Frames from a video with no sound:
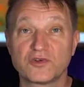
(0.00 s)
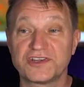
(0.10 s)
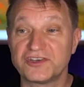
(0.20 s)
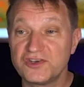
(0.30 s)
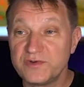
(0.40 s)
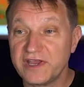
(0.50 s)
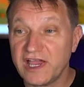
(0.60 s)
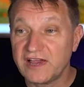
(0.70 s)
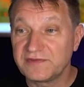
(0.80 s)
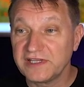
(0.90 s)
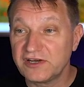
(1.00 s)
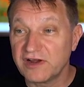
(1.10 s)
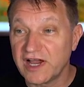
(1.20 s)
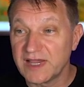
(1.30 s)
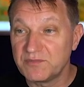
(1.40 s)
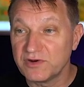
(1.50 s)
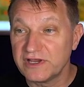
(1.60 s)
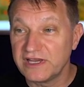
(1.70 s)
it's a 2.5-liter hybrid,